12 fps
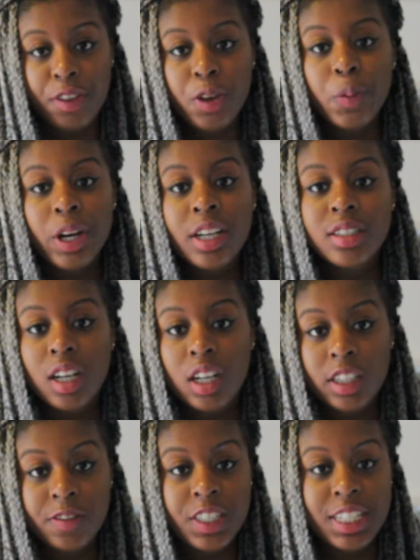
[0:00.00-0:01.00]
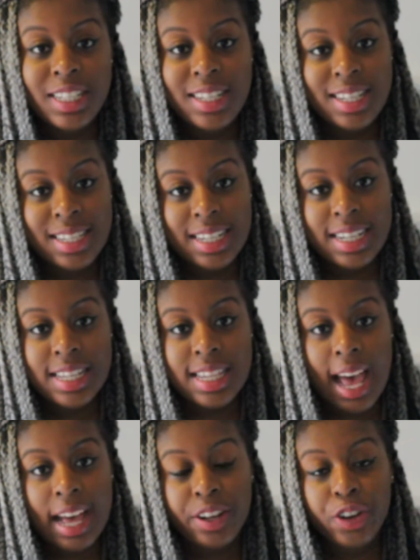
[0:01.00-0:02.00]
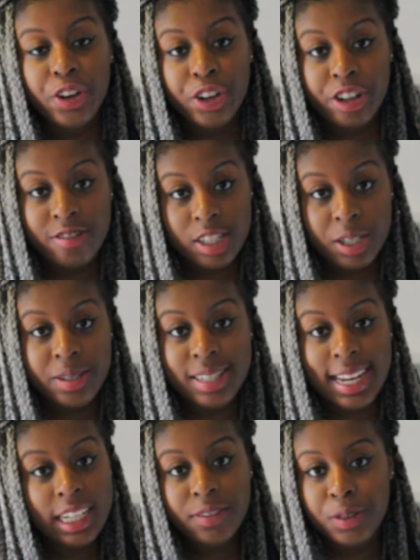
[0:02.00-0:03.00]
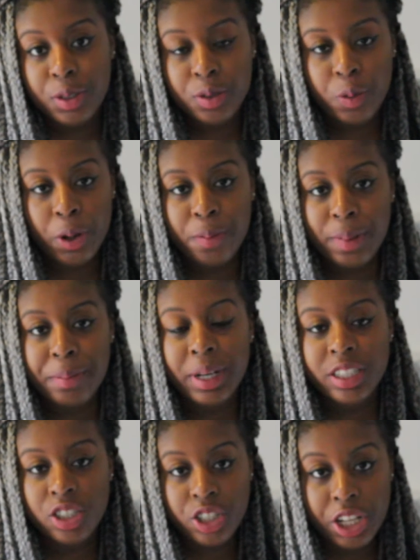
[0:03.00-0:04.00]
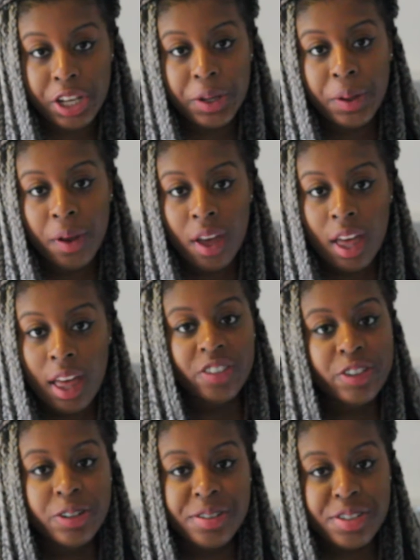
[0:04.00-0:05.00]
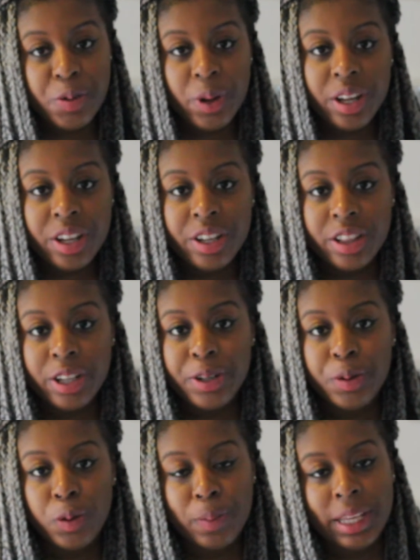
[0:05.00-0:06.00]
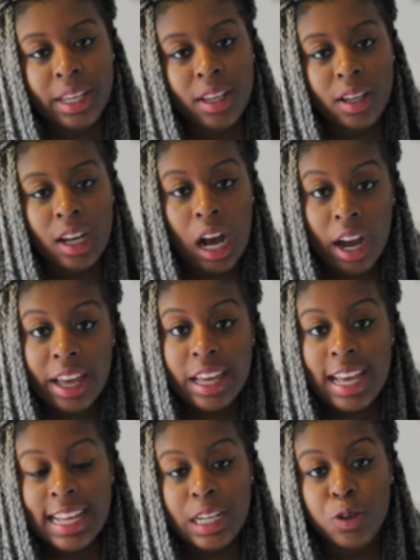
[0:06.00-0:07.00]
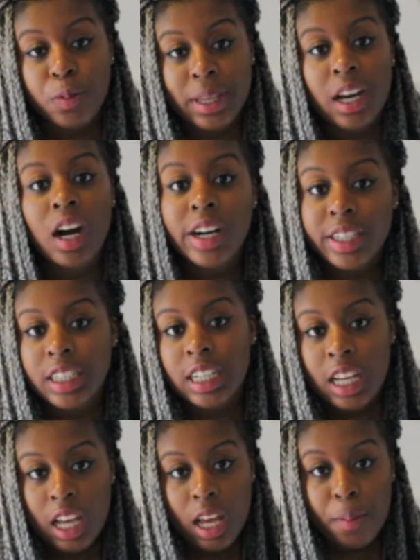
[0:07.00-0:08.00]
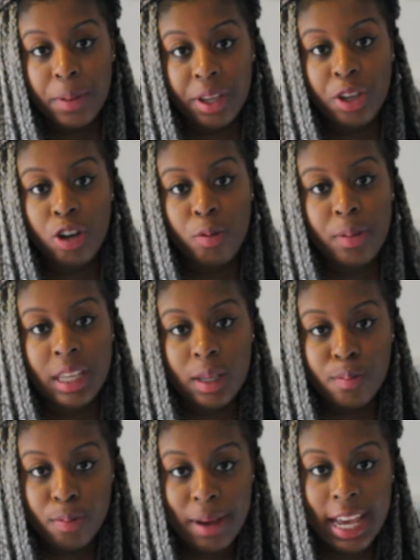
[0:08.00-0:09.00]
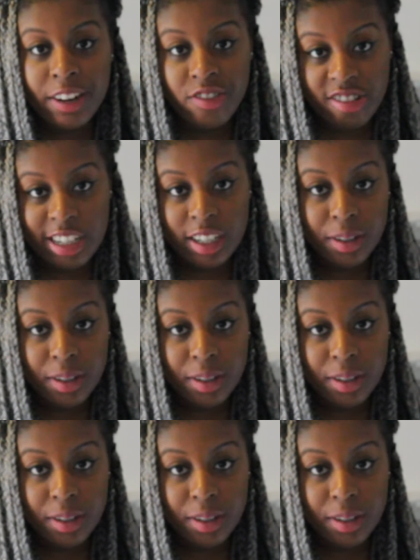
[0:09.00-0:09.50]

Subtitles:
you worked hard for GCSEs and got good results, A-levels won't be much new. Of course, the workload will be higher and it will be harder, but you'll be prepared for it. If